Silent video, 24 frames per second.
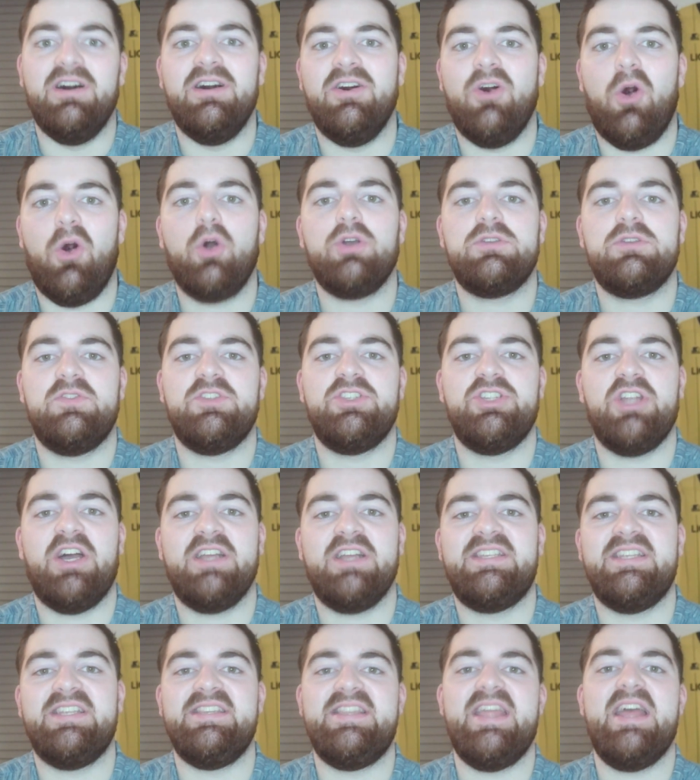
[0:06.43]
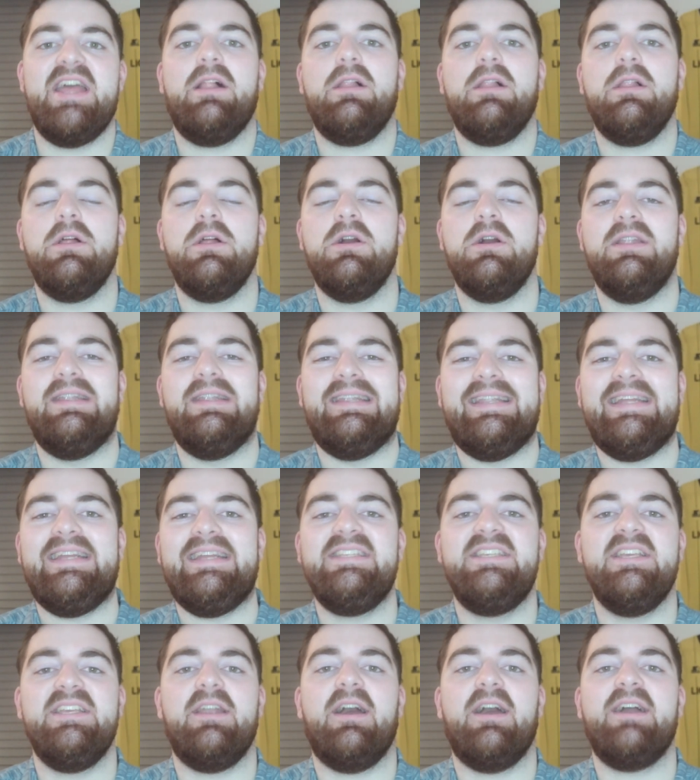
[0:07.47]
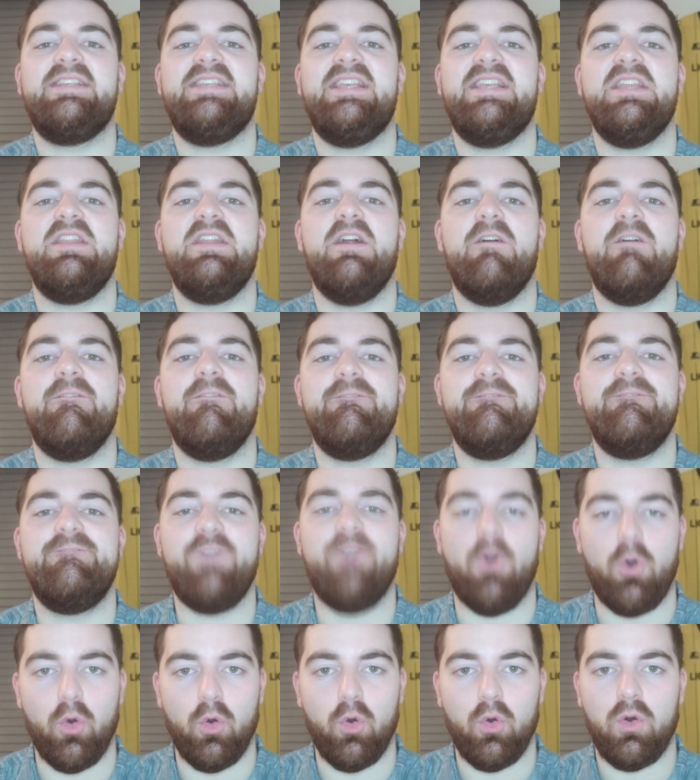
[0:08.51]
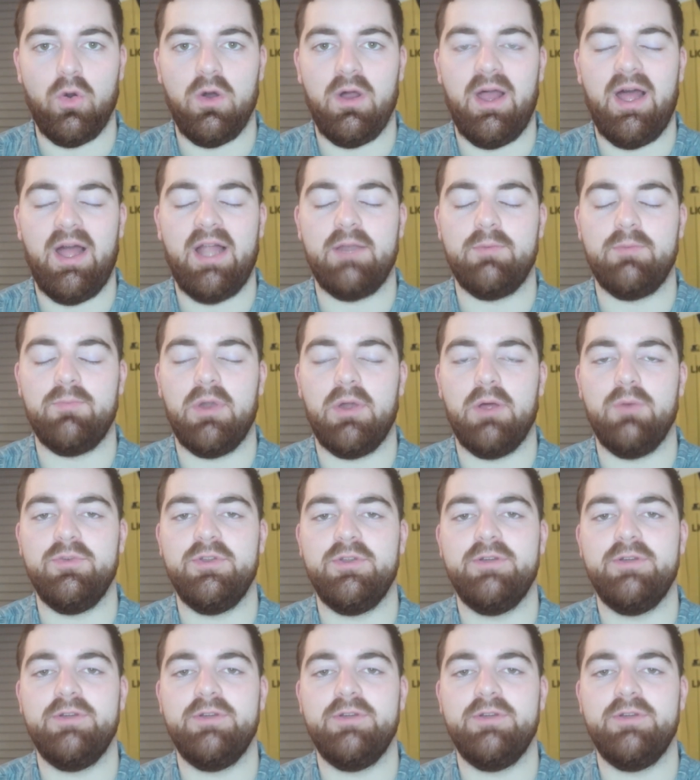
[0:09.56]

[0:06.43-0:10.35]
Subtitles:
Oxford United 0, Leeds United 4 at Ellen Road.